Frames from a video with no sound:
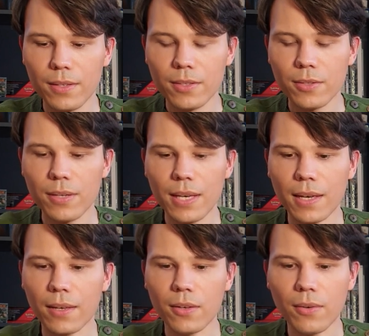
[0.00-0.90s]
So
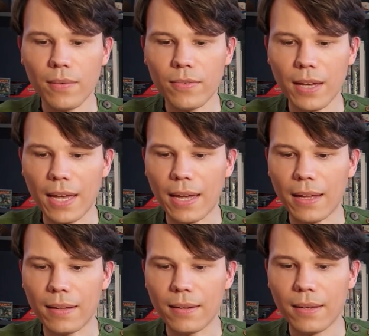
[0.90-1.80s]
yeah, you have to
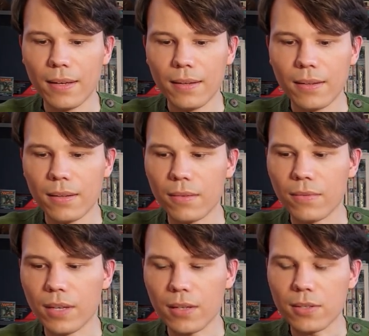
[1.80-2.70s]
add the
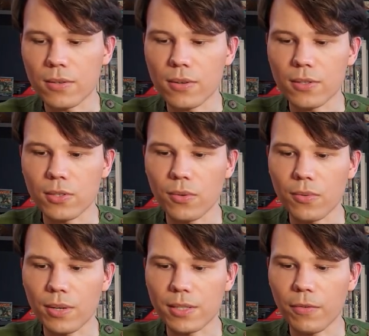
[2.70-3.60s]
Venusaur to the
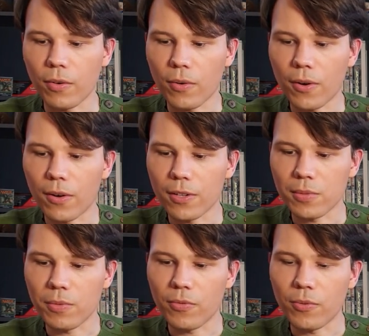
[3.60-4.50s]
rest of your cards
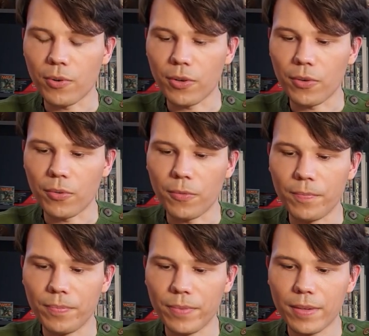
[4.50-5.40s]
before you
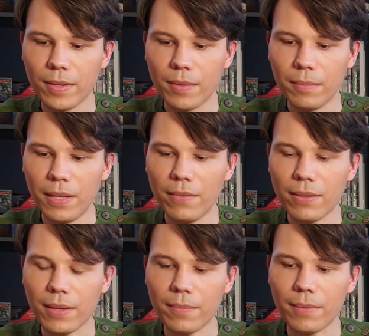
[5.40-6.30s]
play
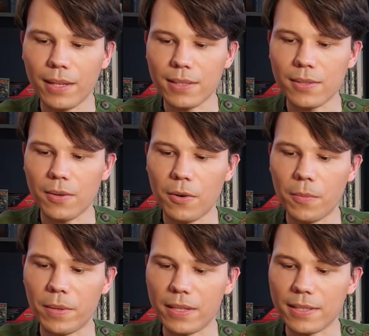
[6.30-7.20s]
with them. Let's
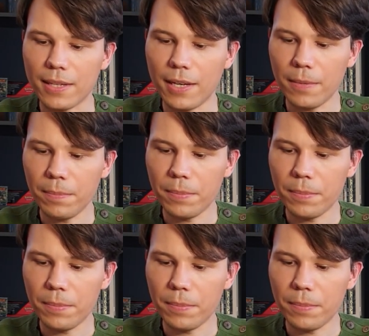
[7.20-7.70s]
open this up.